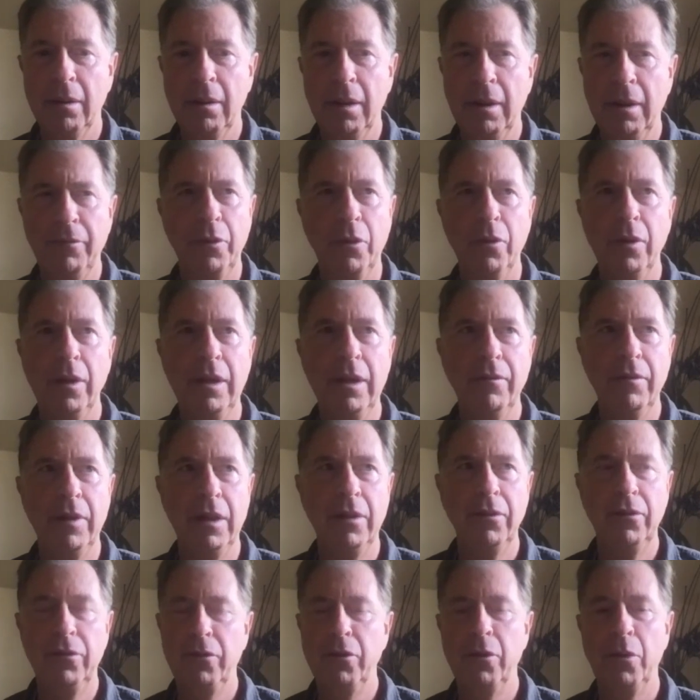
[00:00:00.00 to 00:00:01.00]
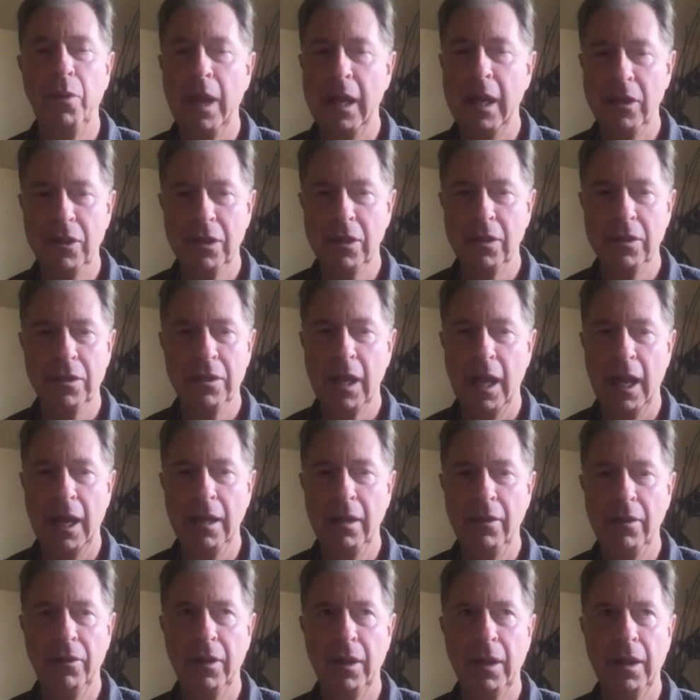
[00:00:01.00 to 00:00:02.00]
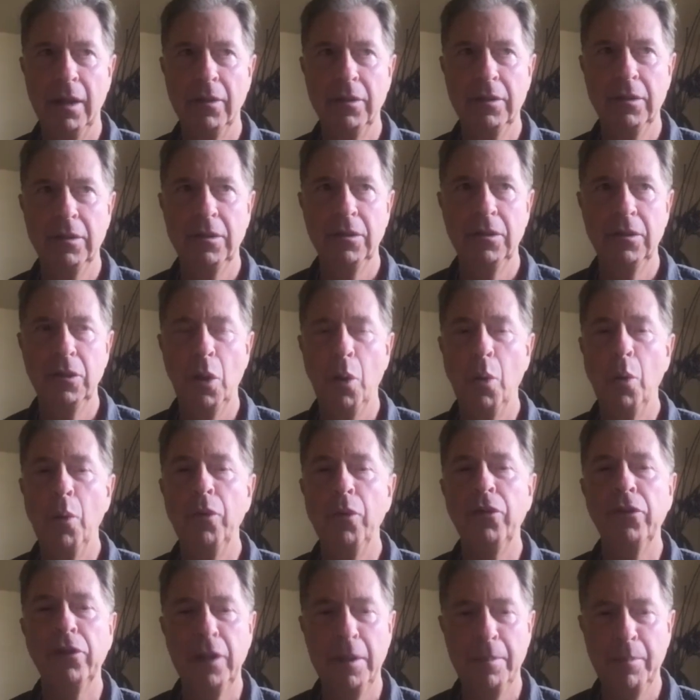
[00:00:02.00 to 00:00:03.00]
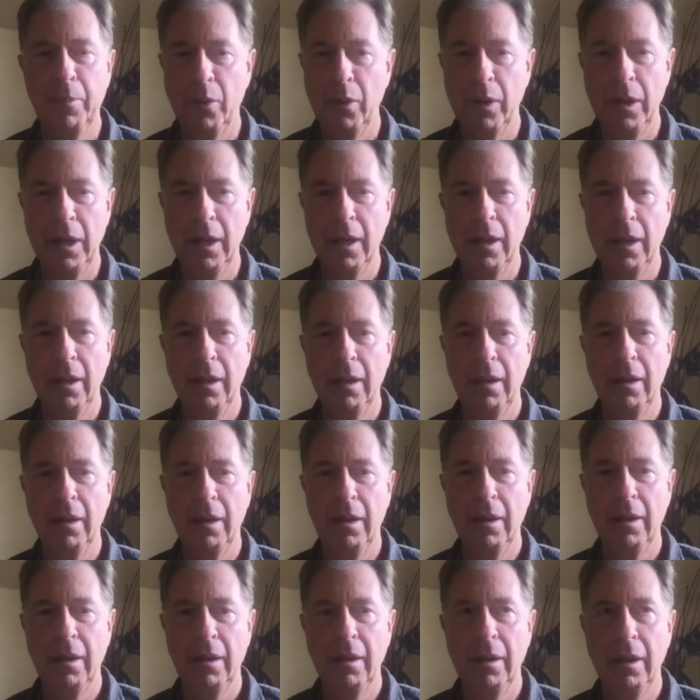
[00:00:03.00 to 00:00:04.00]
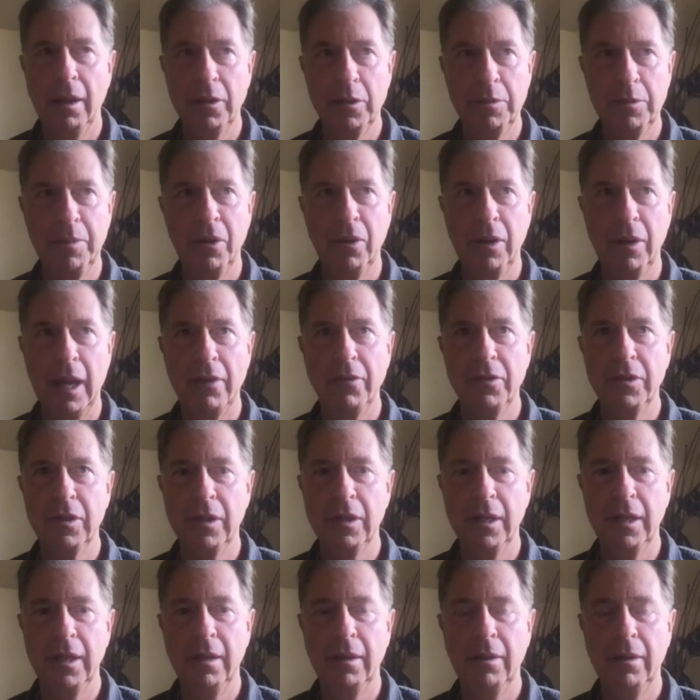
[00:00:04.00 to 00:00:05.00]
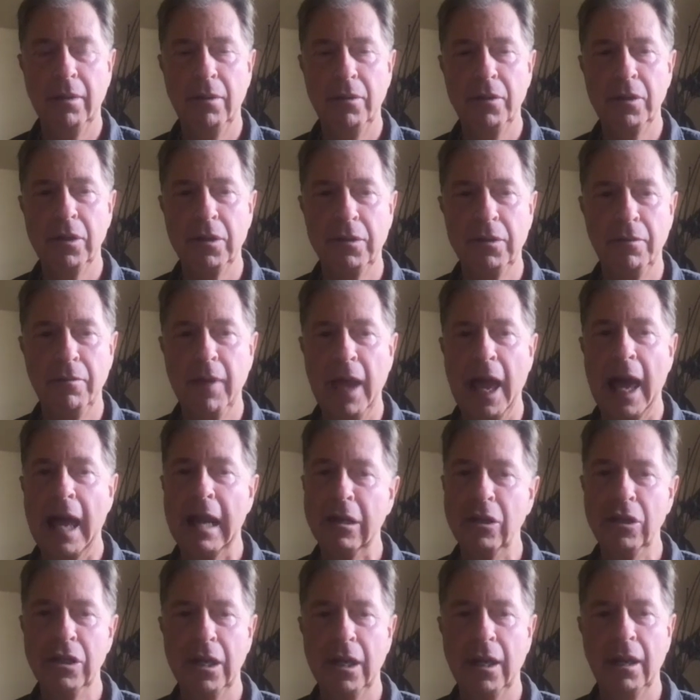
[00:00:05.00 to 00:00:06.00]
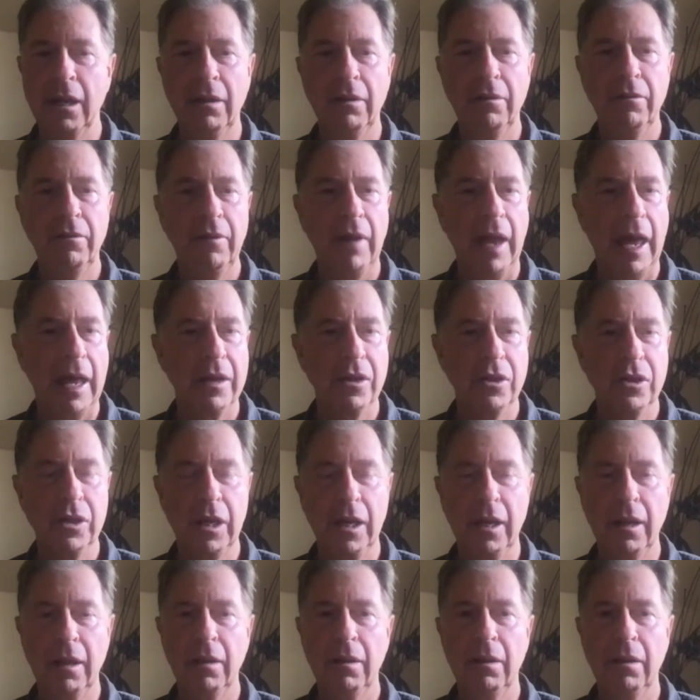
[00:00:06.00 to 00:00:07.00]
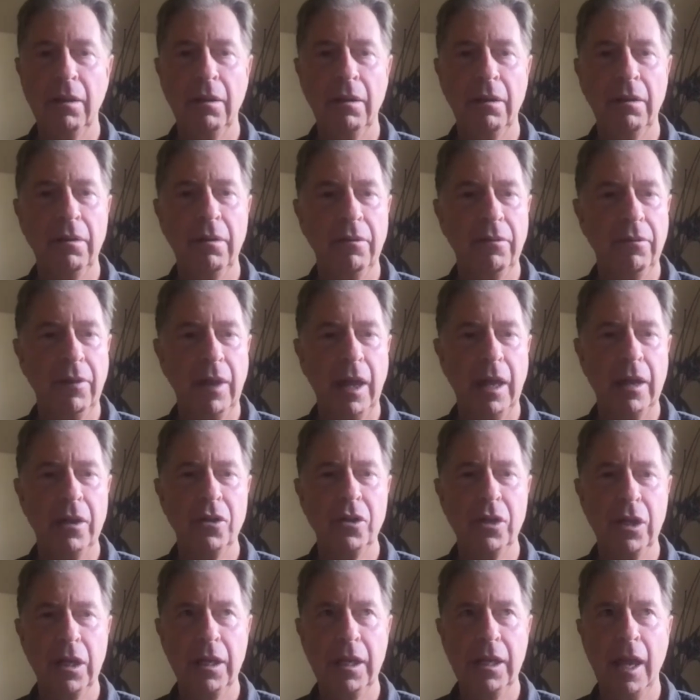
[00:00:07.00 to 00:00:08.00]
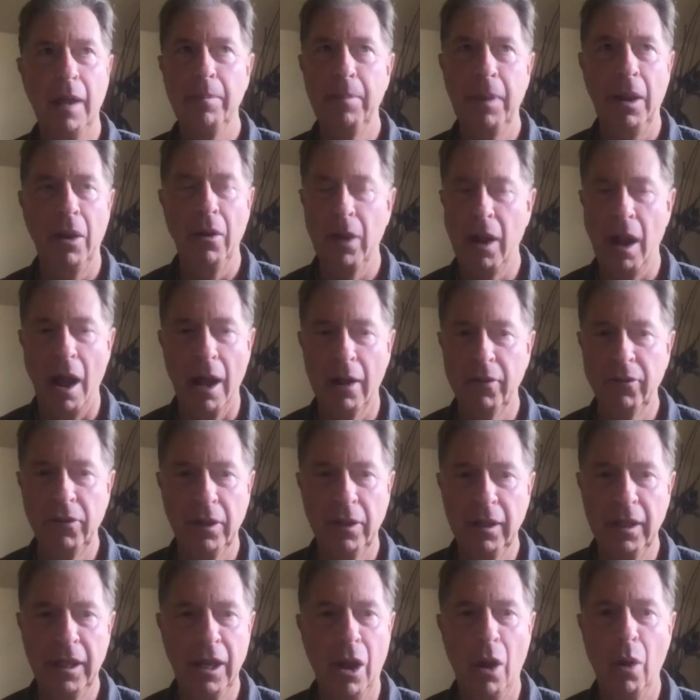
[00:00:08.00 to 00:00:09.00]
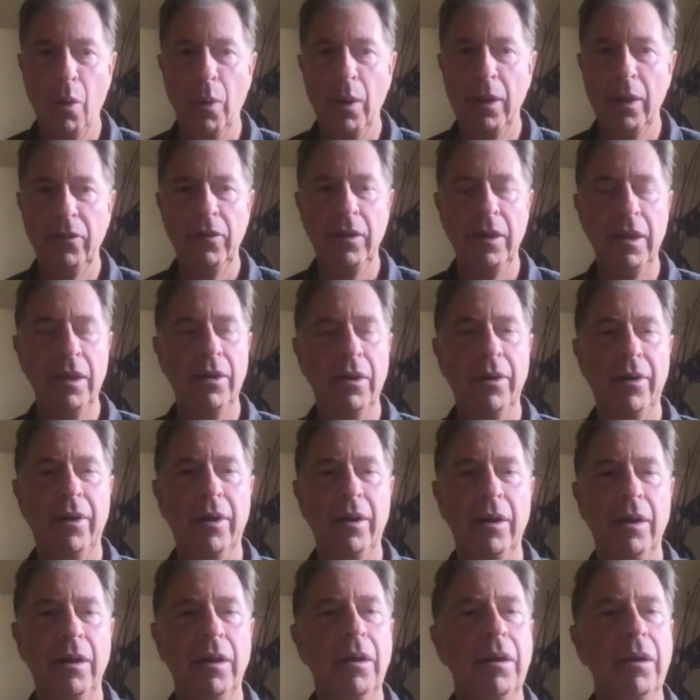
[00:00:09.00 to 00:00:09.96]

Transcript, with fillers: if there even is duration to anything. It's so slippery experientially, just vanishing, vanishing, vanishing, yet paradoxically always here.